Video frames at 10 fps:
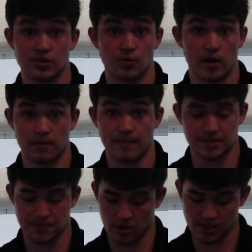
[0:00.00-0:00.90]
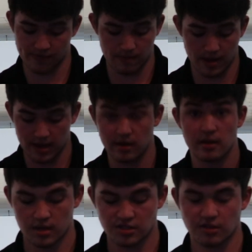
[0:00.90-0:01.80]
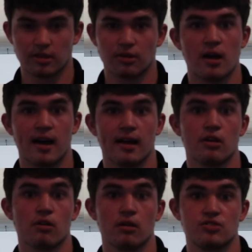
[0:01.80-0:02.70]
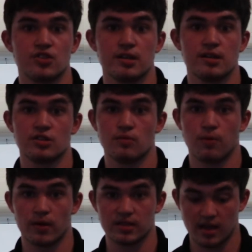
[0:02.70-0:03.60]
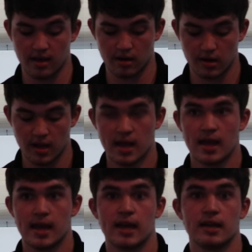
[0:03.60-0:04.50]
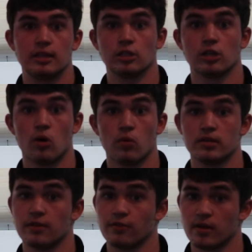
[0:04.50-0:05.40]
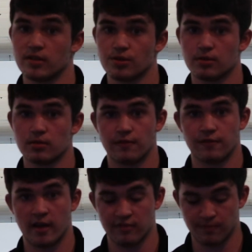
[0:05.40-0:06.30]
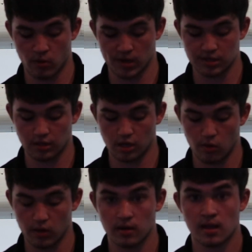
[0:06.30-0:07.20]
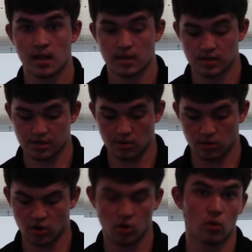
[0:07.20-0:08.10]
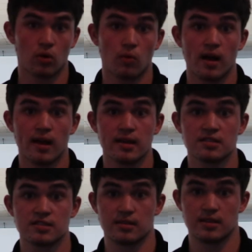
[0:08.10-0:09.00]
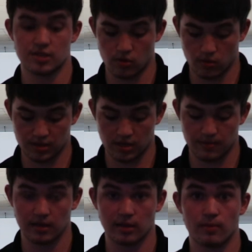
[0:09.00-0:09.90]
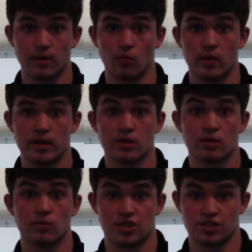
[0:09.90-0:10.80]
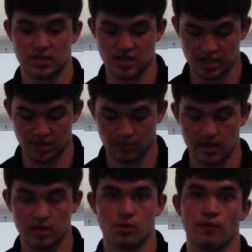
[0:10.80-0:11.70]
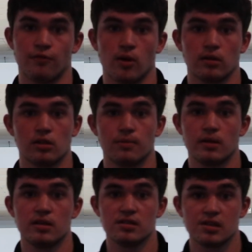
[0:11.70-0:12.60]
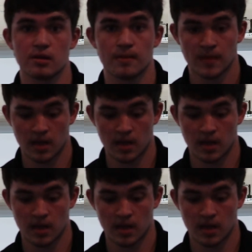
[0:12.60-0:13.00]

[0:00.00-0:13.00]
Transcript: It's one of the best balls ever made. So a little higher RG, 2 points higher, and a lower differential, 5 points lower. So core-wise, this core is gonna be a little bit weaker, which suggests it would get through the front a little bit easier.